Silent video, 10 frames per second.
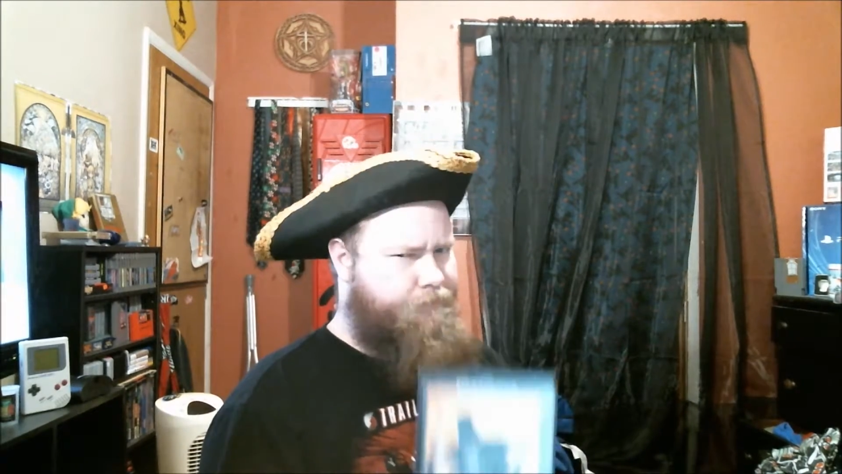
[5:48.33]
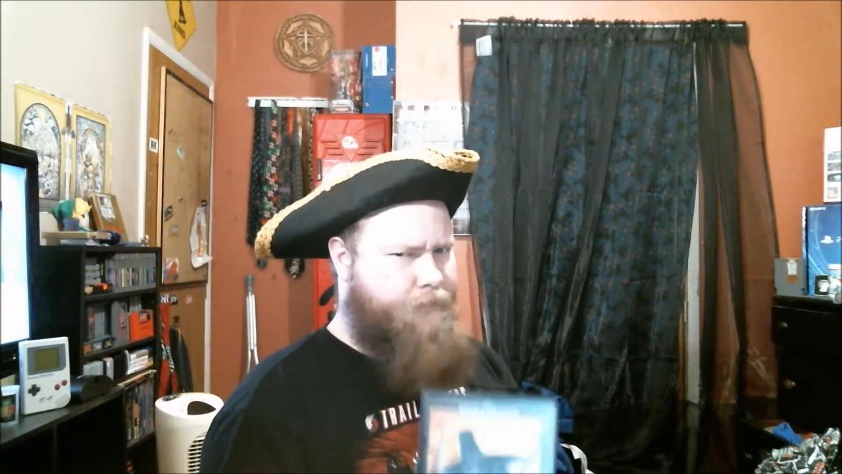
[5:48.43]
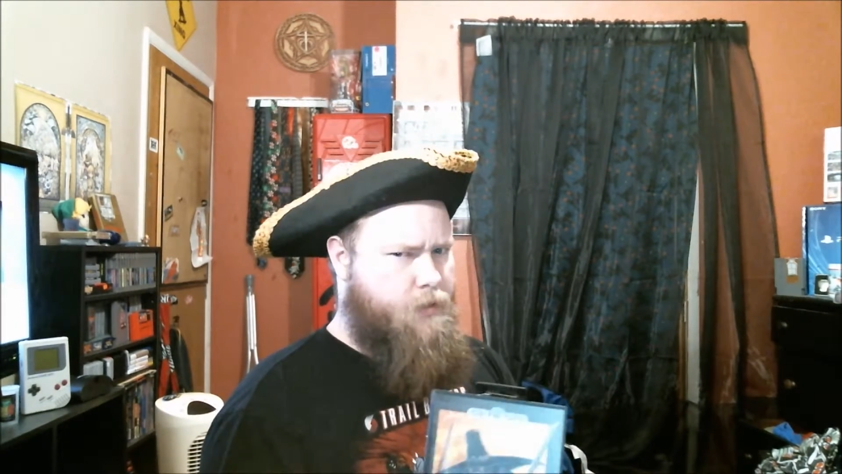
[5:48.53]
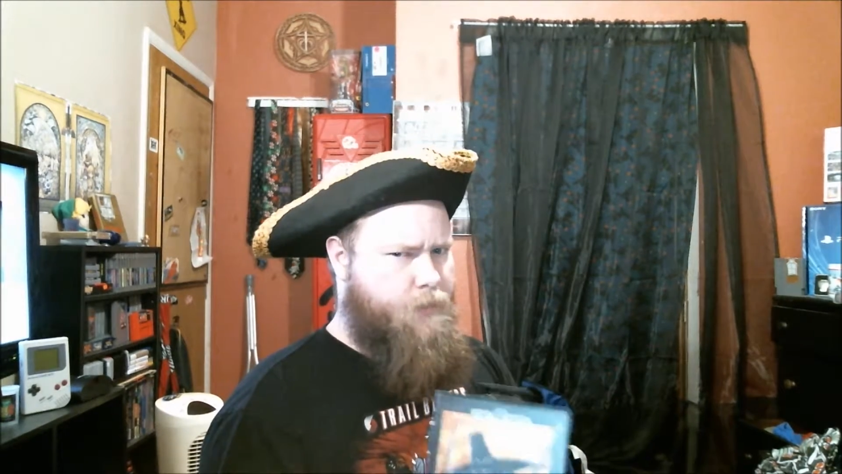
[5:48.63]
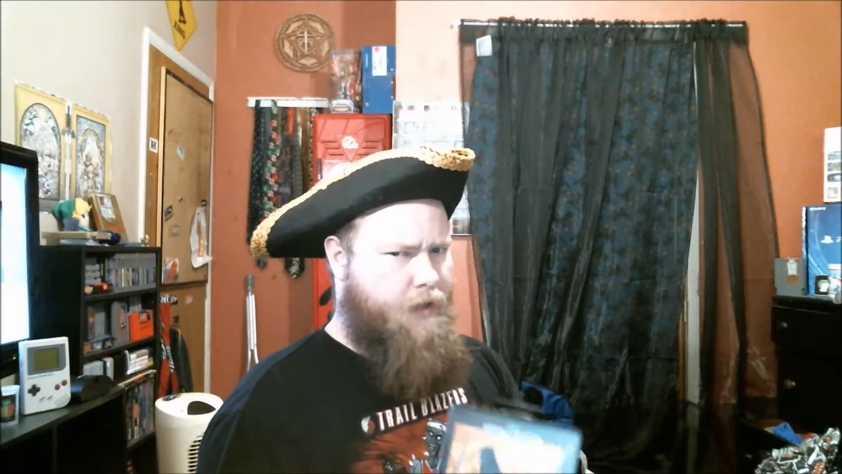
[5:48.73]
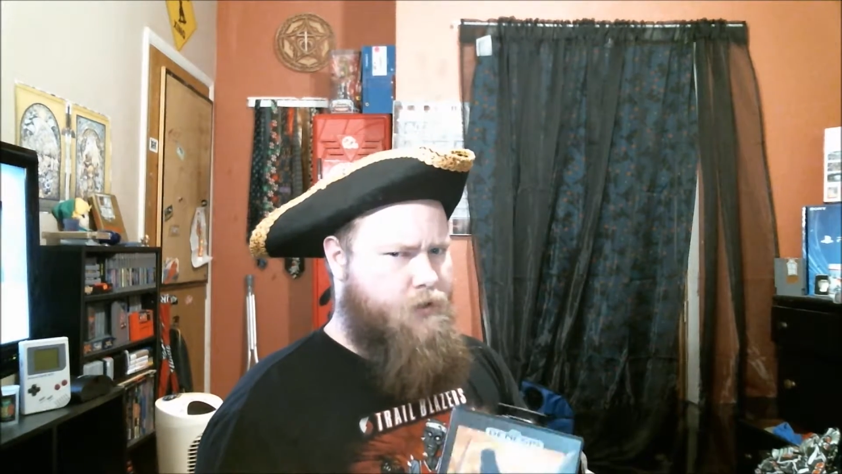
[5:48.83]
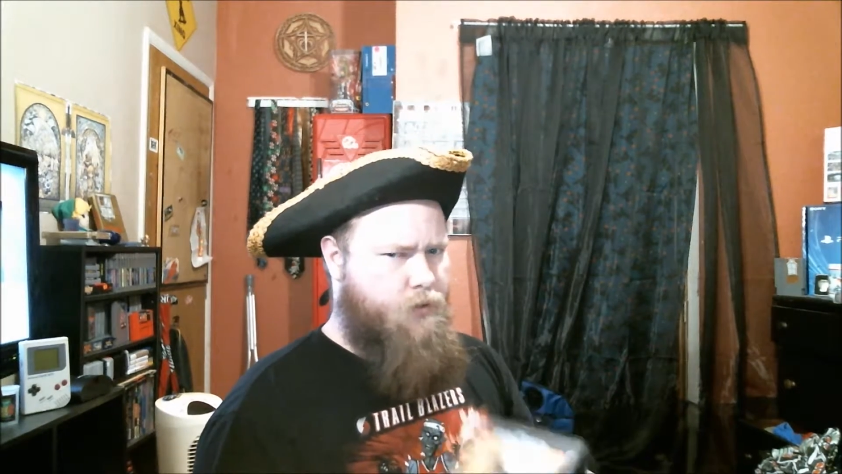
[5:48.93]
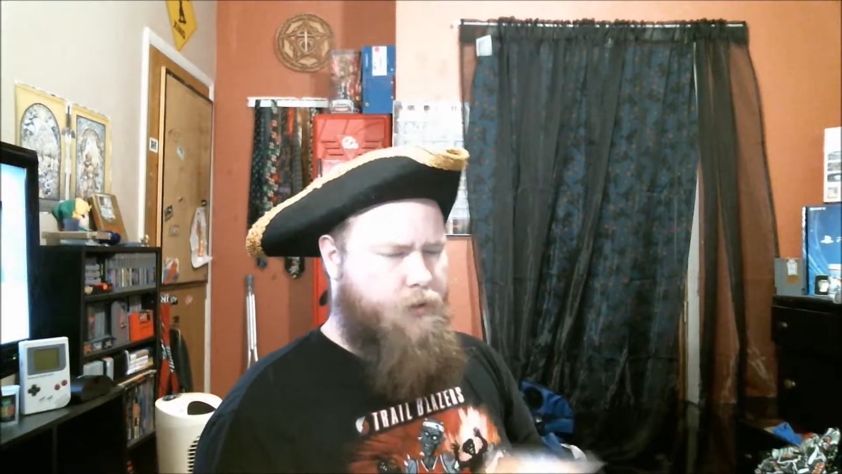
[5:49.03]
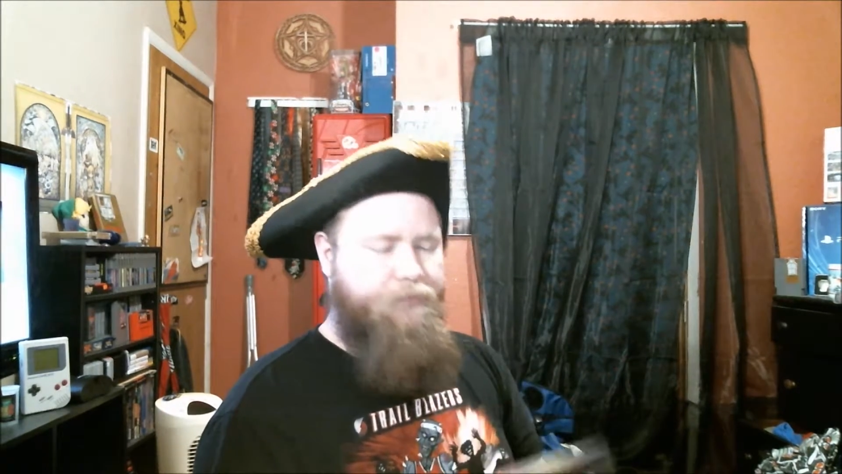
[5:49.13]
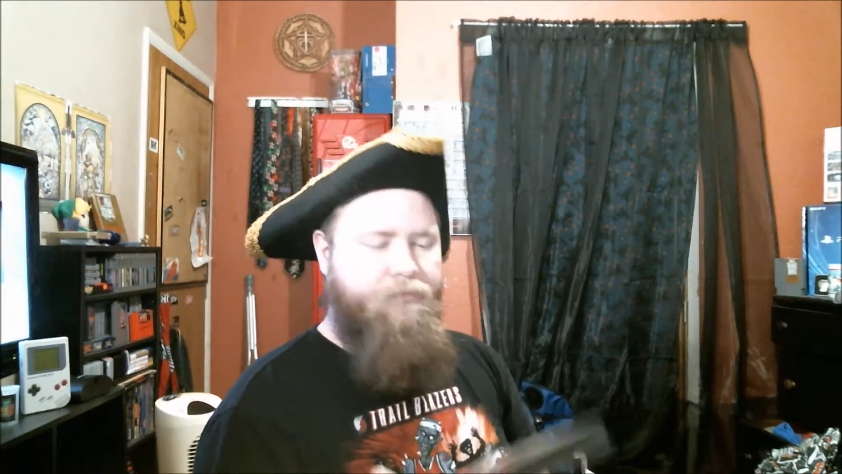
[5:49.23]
This backstory.